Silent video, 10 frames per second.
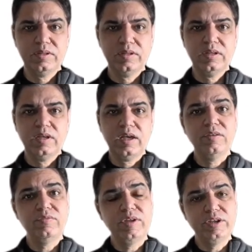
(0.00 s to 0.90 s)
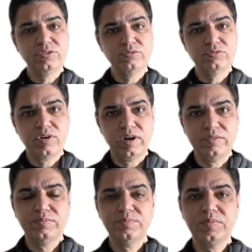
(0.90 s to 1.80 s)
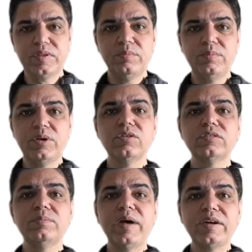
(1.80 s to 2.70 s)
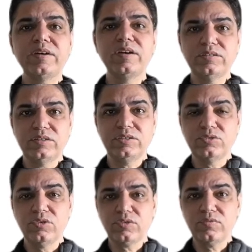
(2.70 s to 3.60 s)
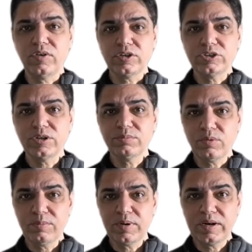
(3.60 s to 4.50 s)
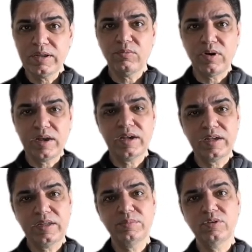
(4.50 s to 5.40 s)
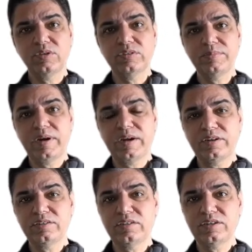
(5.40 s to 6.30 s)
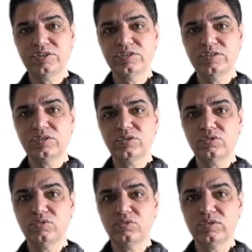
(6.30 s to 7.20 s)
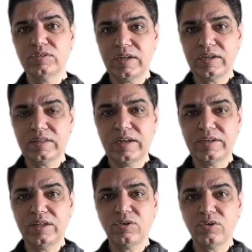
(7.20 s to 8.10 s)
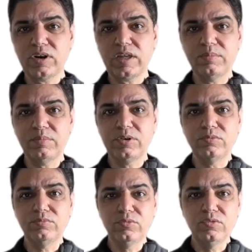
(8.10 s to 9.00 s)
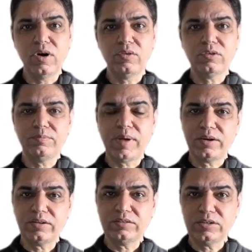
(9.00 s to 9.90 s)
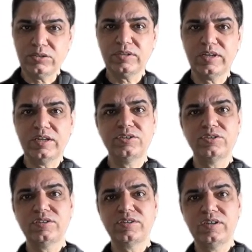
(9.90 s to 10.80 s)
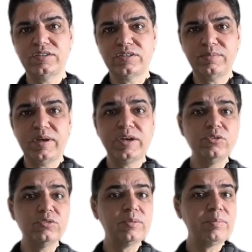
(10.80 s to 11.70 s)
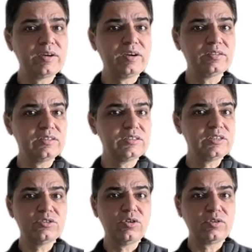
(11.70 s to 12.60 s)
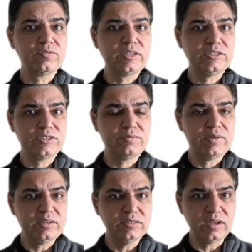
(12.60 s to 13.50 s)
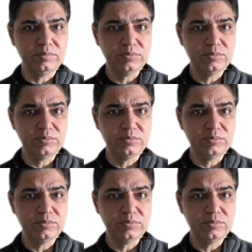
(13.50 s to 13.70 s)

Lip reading: and failure to thrive, because the pancreas is not functioning properly. Why? Again, because the pancreatic secretions are so thick that they are not able to move out of pancreas into the gastrointestinal system. And you know, the pancreas contains a lot of digestive enzymes.